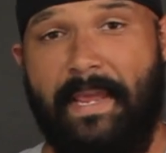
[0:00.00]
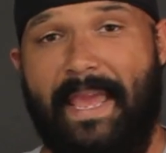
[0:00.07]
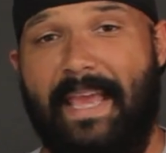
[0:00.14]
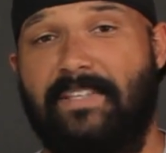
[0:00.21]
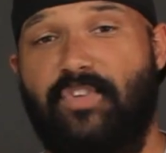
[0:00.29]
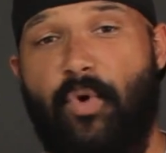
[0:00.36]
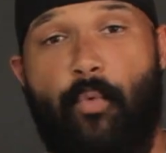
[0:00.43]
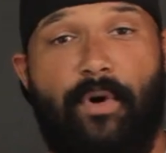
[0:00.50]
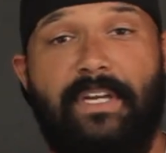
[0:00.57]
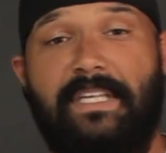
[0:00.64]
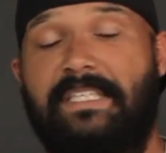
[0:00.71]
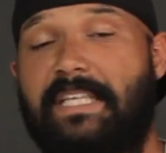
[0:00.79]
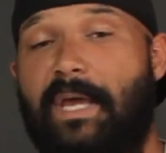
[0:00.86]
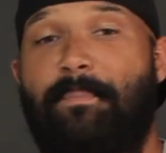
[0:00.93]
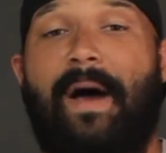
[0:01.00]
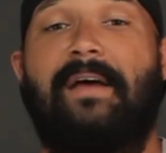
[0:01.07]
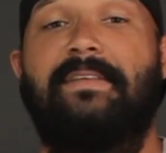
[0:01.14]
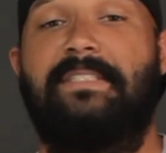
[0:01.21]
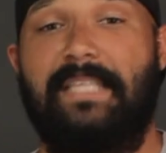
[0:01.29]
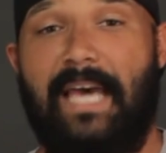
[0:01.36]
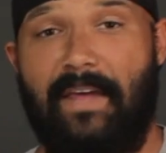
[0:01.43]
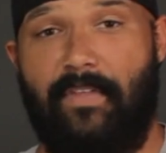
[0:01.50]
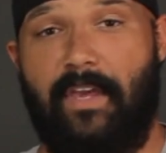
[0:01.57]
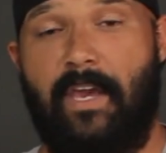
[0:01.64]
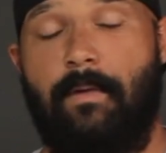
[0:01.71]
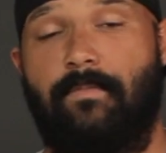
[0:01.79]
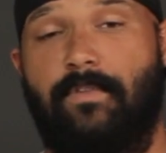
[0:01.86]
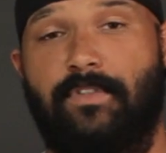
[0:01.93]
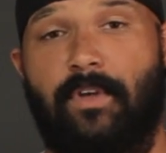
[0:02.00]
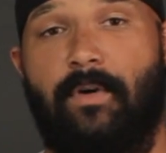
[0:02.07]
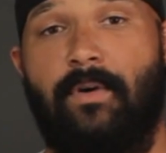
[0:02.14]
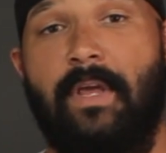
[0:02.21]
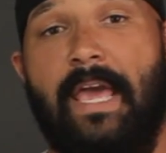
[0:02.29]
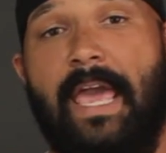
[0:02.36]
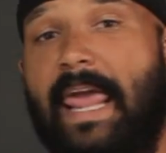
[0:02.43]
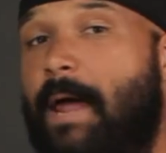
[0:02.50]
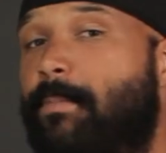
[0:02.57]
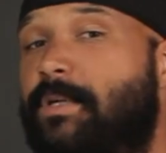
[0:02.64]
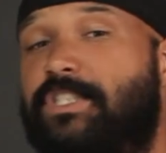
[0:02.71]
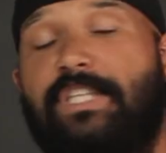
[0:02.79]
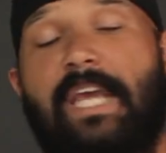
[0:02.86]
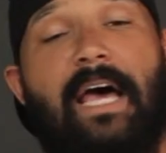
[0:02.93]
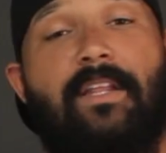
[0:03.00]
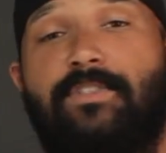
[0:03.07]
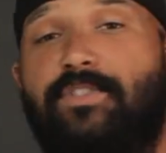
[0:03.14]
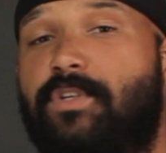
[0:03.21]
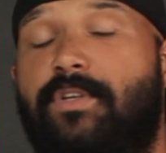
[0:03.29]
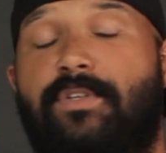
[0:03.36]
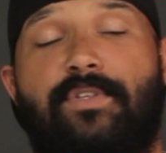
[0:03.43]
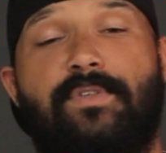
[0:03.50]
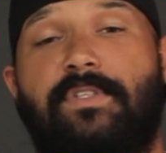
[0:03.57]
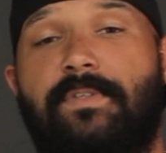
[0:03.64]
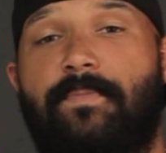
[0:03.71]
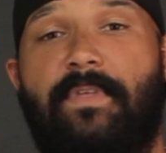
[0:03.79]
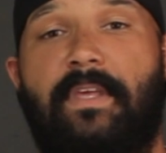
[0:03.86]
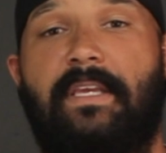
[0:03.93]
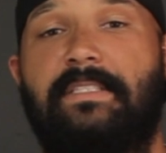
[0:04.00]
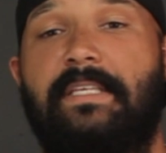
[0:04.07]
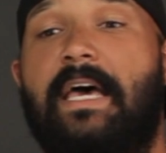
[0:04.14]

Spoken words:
And so we're going to step outside the comfort zone, and I'm going to challenge you to do some things